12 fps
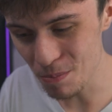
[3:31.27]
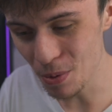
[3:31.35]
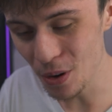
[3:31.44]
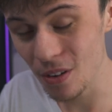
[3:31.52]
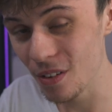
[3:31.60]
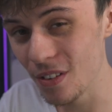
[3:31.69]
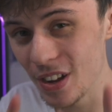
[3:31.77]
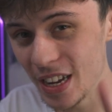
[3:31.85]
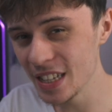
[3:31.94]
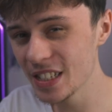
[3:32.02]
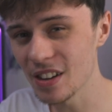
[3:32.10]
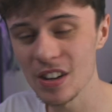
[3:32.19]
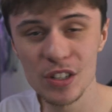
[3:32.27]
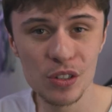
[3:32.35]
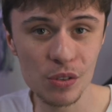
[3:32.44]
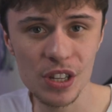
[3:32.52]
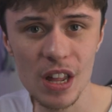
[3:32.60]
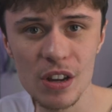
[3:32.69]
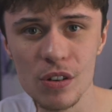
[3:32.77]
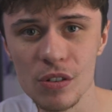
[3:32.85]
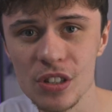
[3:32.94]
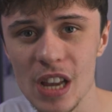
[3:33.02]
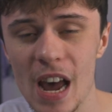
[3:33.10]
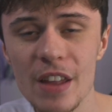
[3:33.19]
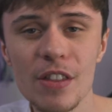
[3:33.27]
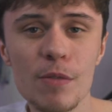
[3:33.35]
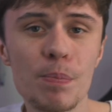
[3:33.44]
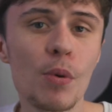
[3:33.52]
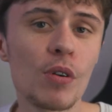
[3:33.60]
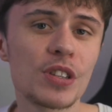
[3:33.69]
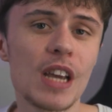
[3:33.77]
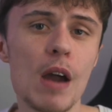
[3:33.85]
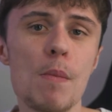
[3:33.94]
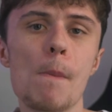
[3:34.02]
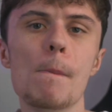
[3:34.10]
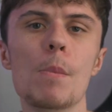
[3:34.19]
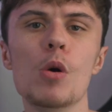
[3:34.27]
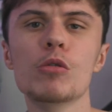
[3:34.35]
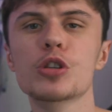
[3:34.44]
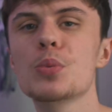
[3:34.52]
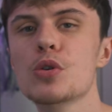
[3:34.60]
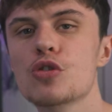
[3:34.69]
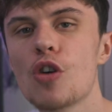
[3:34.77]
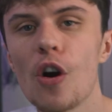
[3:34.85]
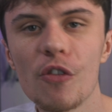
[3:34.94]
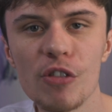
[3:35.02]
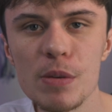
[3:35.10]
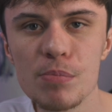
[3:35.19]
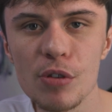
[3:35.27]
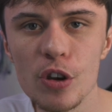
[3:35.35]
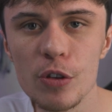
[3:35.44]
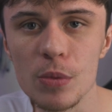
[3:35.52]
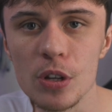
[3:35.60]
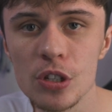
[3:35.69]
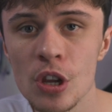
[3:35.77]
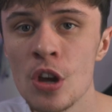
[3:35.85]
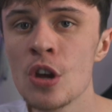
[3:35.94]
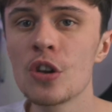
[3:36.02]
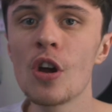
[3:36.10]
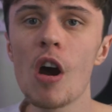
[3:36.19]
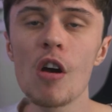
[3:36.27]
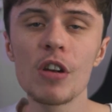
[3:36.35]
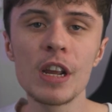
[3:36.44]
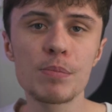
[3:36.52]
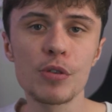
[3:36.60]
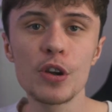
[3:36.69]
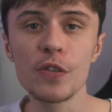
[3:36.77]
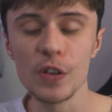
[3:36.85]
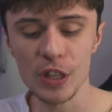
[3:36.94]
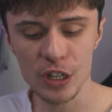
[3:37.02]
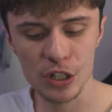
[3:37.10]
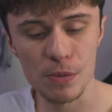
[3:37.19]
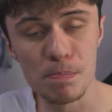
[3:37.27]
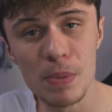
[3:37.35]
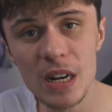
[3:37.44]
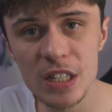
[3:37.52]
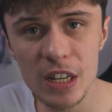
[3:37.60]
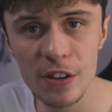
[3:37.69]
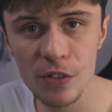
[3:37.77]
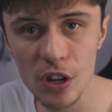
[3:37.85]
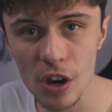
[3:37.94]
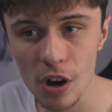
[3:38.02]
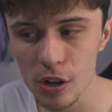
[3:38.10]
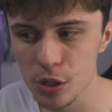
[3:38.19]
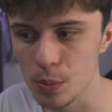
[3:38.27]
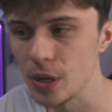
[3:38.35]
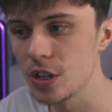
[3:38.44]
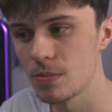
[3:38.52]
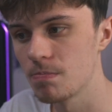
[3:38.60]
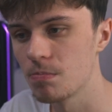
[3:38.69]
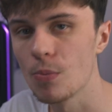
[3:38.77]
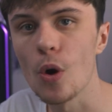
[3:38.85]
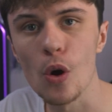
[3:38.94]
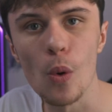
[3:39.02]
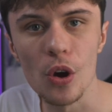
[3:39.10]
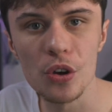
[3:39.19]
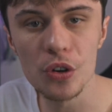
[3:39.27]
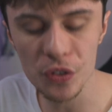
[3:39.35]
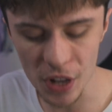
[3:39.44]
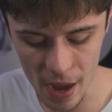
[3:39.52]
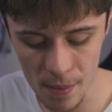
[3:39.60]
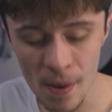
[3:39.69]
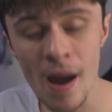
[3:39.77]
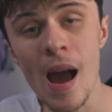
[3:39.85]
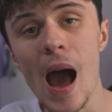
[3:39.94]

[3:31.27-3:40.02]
but Intel has stuck to their guns and they've brought out multiple driver improvements, not only improving the stability of the cards, which are quite good now,